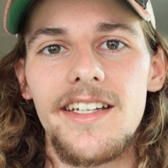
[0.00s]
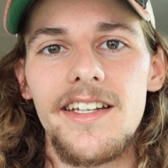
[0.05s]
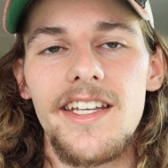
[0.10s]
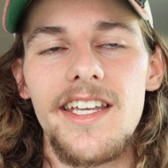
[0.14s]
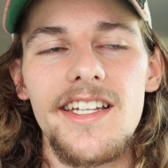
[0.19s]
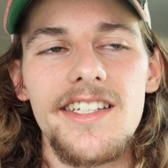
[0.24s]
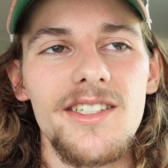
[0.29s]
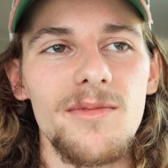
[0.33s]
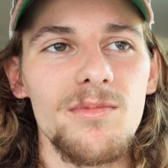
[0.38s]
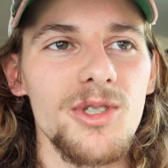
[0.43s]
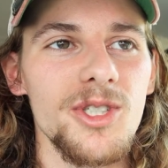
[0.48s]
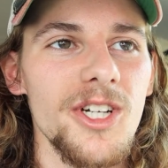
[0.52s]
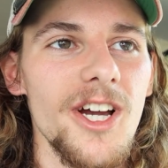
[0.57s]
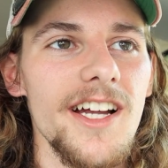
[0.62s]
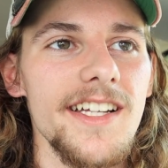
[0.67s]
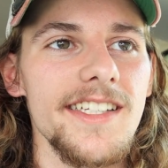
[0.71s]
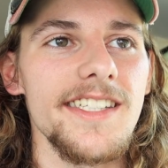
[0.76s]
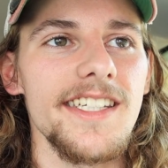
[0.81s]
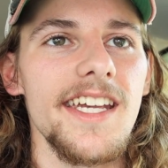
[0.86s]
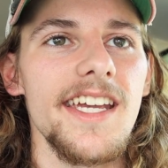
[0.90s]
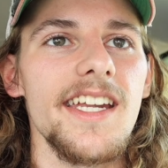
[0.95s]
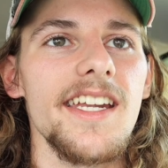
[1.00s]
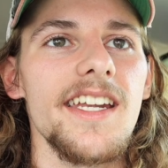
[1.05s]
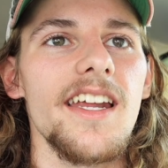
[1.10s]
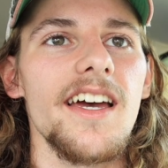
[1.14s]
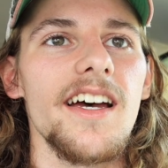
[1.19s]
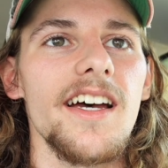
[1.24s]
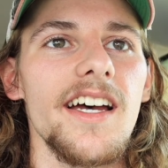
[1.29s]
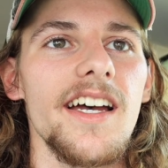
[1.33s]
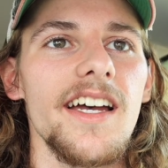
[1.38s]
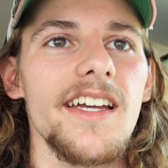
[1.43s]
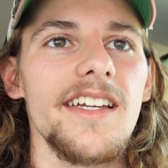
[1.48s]
get some shots in,
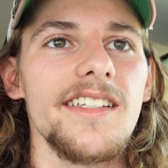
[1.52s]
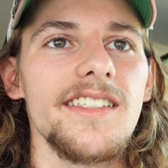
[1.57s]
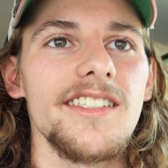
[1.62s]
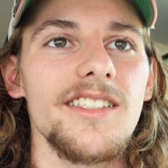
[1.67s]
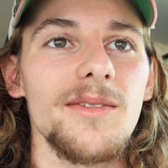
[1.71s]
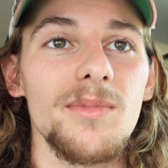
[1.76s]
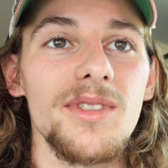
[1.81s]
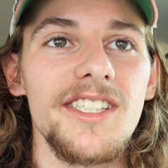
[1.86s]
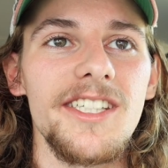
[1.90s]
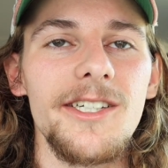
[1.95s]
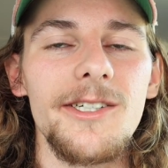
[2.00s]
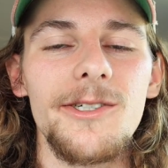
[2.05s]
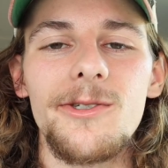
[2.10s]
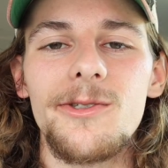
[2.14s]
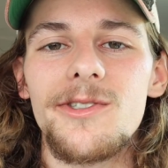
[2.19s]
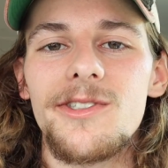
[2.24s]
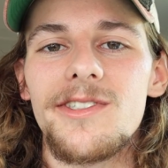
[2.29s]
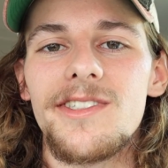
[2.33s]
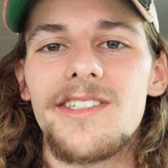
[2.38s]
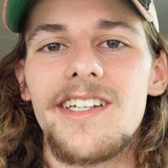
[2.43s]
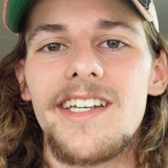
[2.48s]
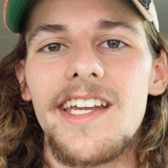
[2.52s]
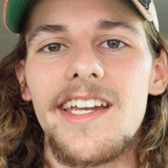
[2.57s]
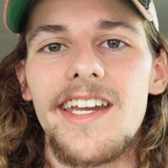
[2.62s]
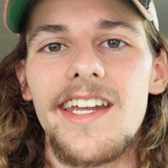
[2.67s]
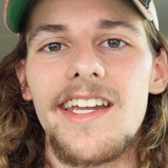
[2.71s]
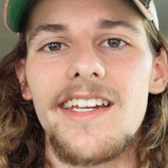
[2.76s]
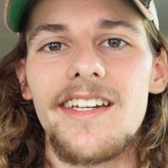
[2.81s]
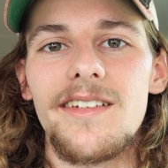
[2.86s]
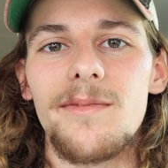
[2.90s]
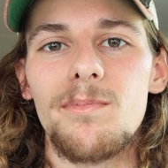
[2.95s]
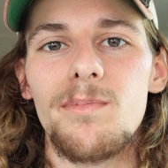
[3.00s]
some stills,
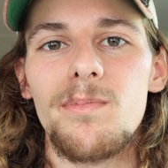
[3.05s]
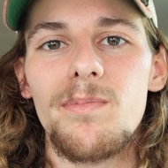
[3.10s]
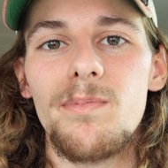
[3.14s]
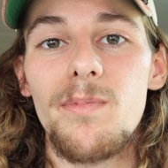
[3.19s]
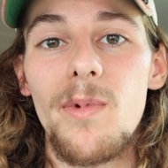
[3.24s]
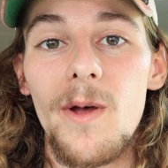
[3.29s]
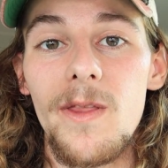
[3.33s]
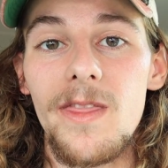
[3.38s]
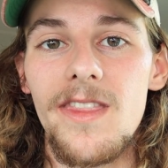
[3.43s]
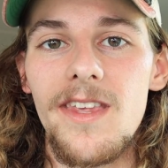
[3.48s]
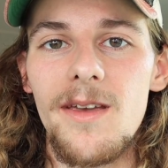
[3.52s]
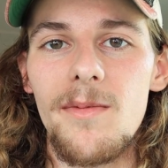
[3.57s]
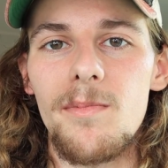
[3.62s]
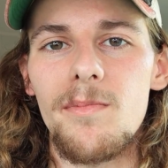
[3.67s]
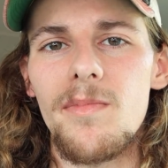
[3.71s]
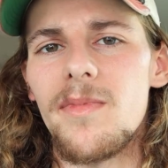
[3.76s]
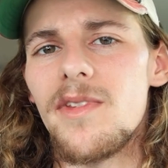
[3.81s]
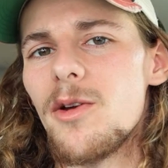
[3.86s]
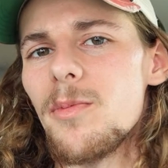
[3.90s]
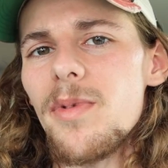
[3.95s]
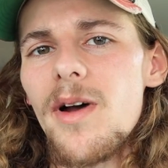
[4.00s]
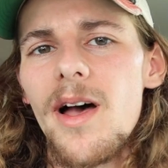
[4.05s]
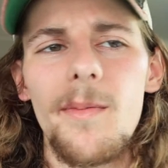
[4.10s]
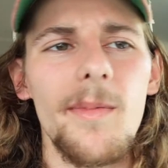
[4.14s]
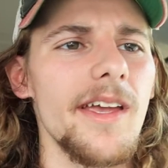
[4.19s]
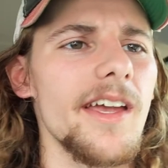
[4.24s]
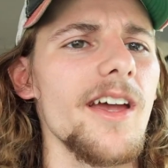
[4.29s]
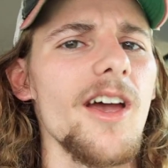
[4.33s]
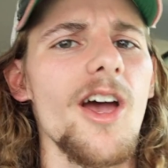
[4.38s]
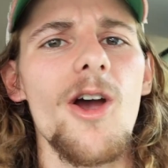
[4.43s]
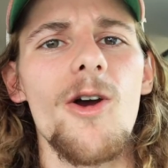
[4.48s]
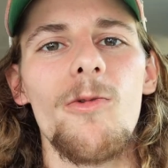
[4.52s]
and put them. They'll
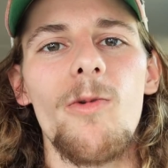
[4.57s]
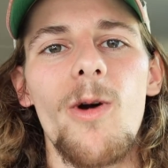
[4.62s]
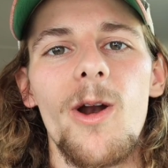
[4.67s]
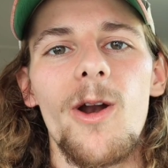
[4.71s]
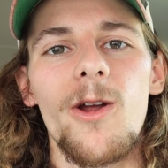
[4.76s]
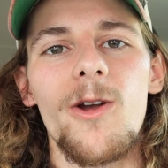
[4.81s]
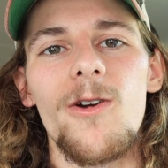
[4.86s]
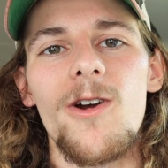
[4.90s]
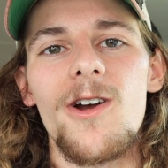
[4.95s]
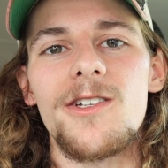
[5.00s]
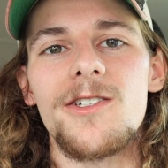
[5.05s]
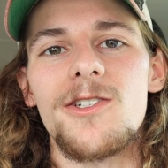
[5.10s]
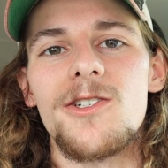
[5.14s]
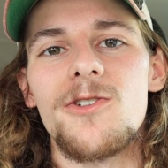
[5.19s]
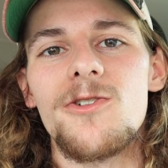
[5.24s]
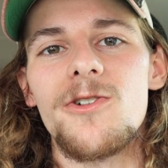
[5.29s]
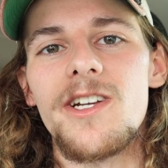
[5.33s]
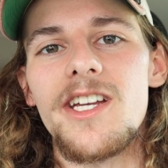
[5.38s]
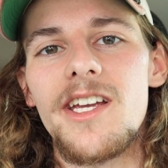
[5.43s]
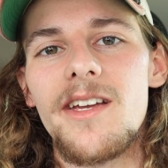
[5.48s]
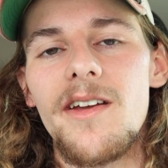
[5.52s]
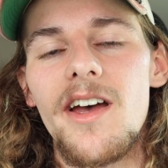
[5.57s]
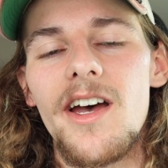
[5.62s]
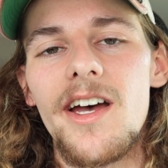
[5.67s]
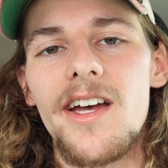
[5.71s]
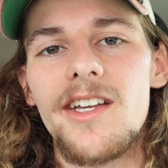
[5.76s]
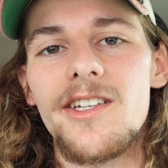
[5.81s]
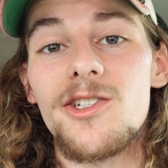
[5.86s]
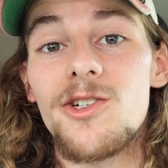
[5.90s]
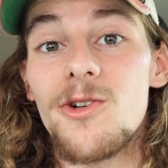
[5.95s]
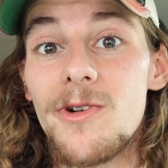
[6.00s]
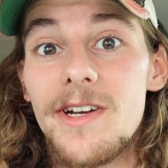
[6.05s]
probably be running across the
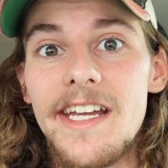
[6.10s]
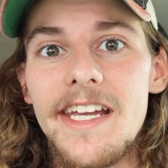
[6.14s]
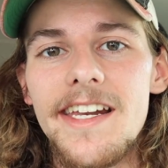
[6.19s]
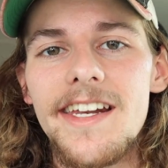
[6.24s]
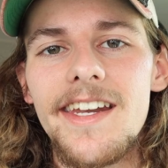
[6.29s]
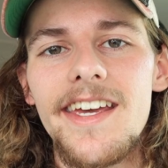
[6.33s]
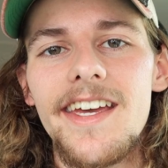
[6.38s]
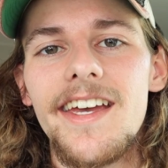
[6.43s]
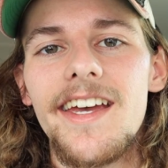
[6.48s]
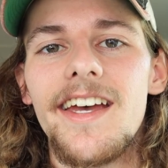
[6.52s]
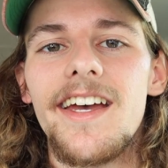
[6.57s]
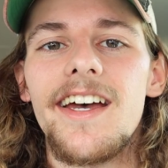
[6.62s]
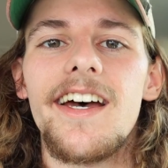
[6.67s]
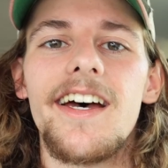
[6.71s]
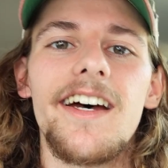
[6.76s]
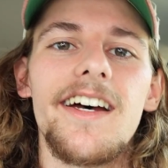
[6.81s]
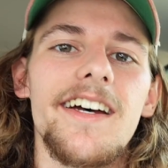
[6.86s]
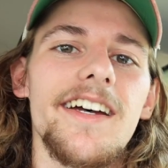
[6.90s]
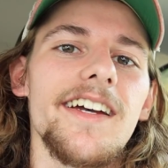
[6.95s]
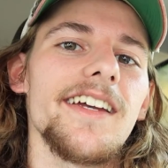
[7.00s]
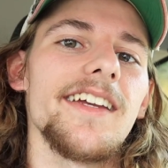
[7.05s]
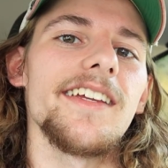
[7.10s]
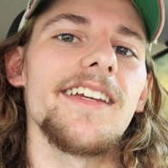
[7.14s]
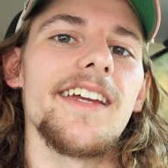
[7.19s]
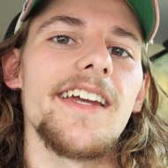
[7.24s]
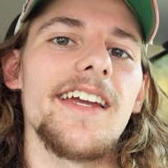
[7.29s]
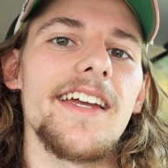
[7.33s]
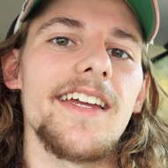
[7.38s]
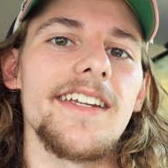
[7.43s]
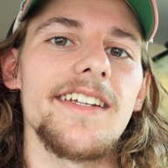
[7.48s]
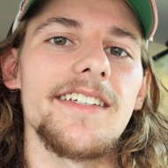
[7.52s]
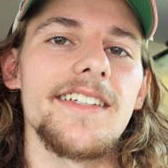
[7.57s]
screen,
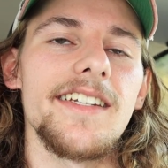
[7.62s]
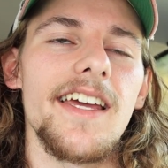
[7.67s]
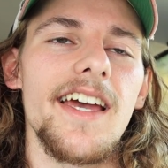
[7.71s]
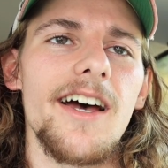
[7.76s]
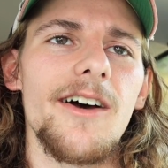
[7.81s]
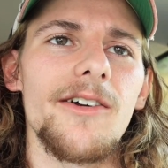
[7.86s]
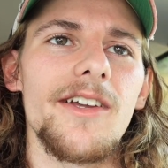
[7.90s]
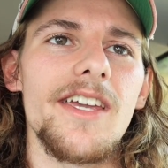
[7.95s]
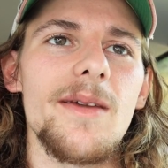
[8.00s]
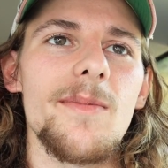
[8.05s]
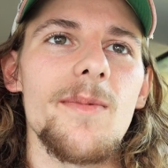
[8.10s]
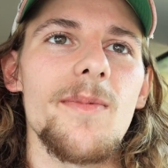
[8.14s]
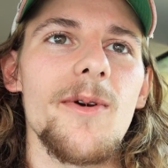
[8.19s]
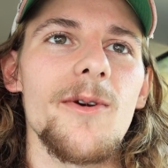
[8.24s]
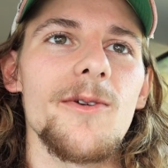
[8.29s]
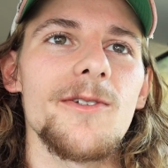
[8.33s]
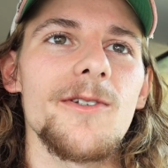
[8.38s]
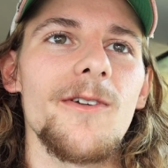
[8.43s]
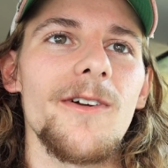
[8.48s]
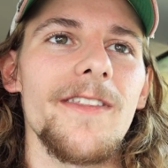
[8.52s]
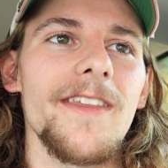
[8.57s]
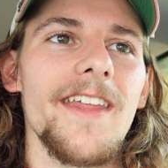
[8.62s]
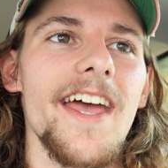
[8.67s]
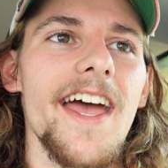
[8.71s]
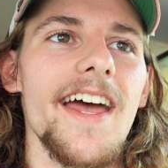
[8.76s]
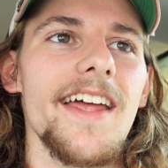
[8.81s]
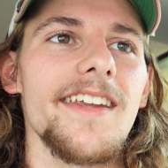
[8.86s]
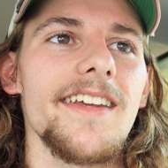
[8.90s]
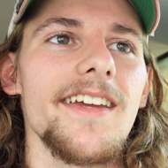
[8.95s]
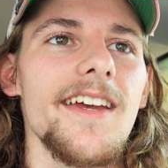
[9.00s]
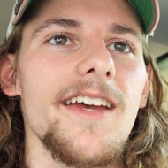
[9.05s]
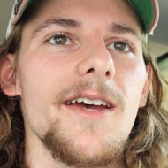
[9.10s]
and I'll keep you posted on
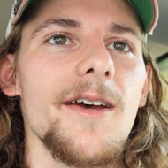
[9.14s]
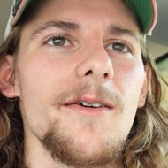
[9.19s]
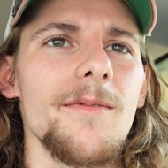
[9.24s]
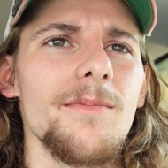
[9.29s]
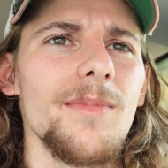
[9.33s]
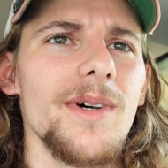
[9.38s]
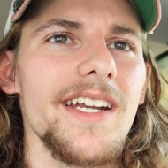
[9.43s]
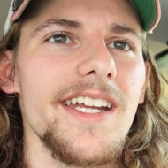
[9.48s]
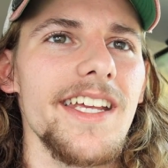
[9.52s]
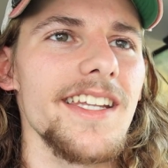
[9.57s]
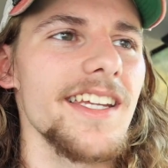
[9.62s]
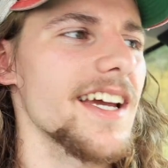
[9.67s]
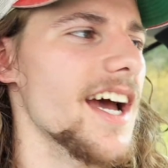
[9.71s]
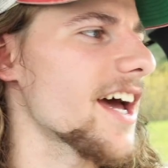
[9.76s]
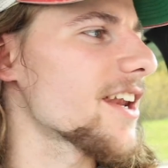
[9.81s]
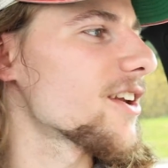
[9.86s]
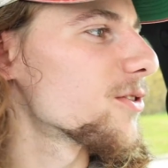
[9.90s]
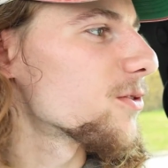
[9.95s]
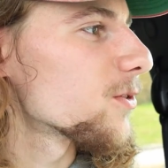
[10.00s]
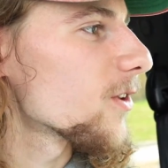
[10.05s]
that. But it kind of